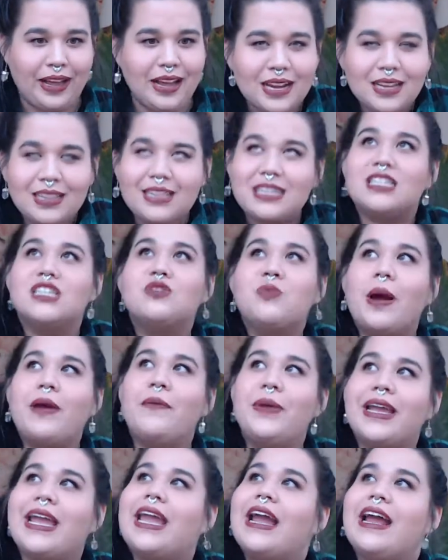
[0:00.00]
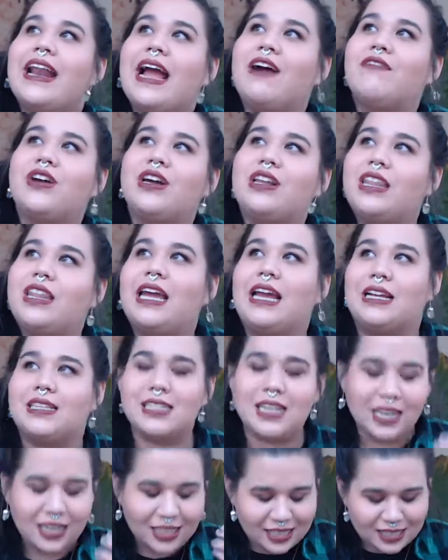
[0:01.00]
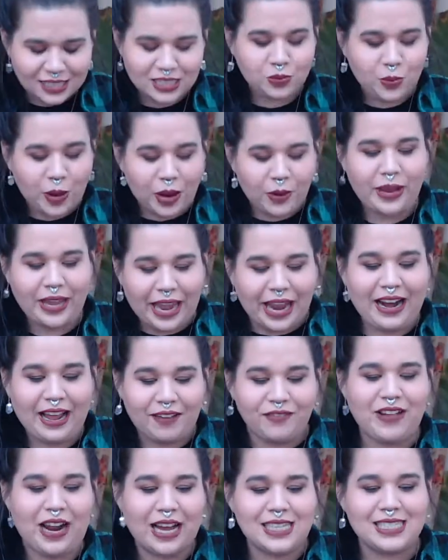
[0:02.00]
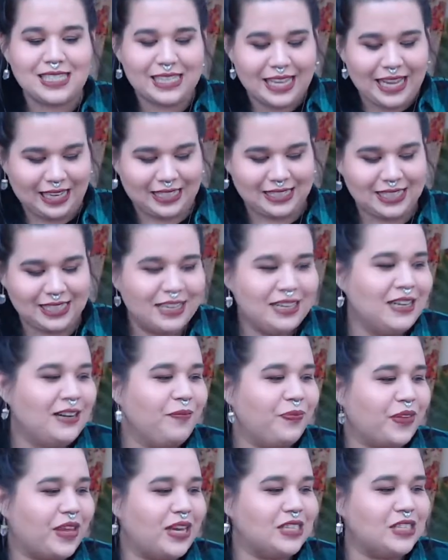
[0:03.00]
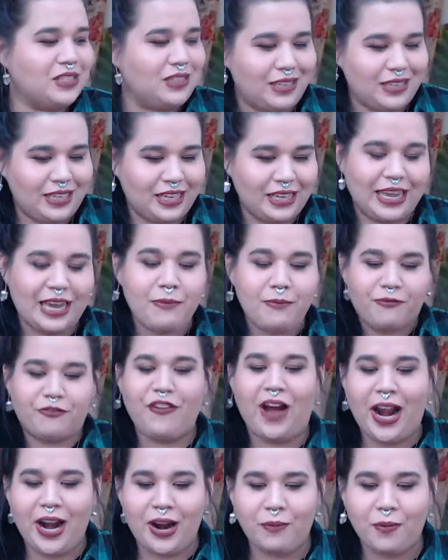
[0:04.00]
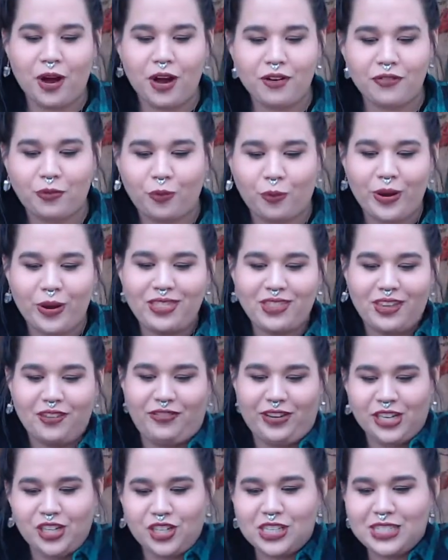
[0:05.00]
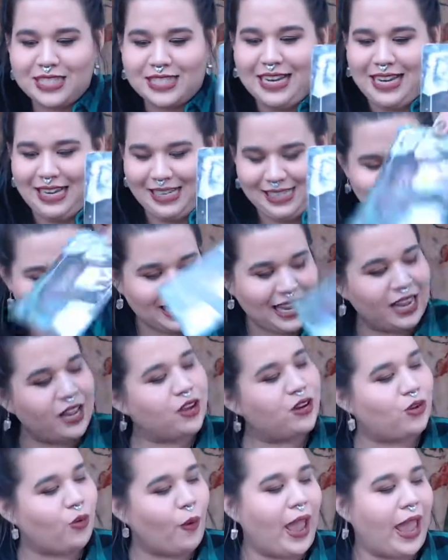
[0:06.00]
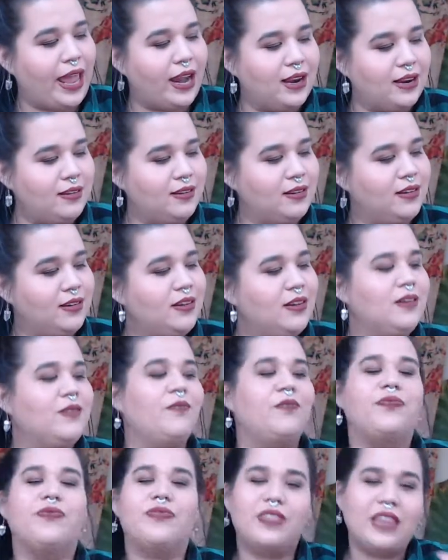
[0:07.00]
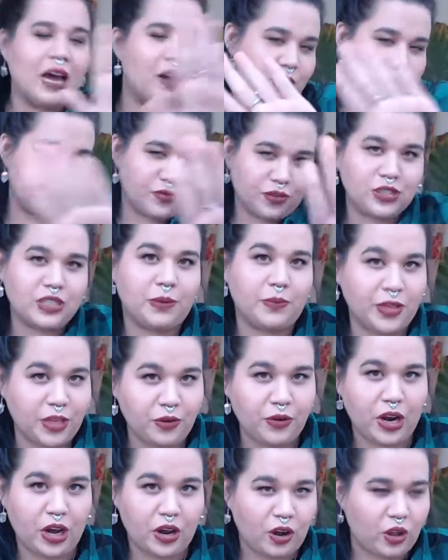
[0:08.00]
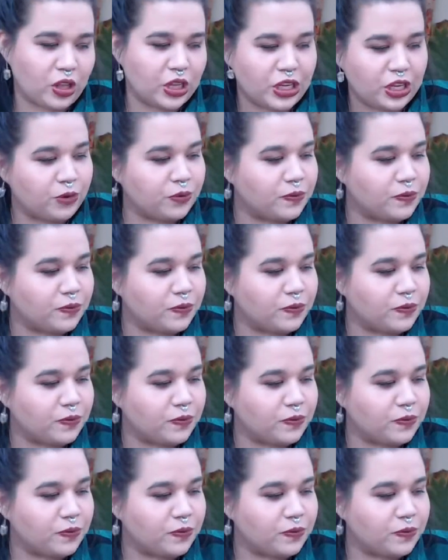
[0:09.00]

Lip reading: This is why we can't have good things. This is why we can't have nice things. Because you keep fighting them off with your viciousness. Quit. That was for some of you, not all of you.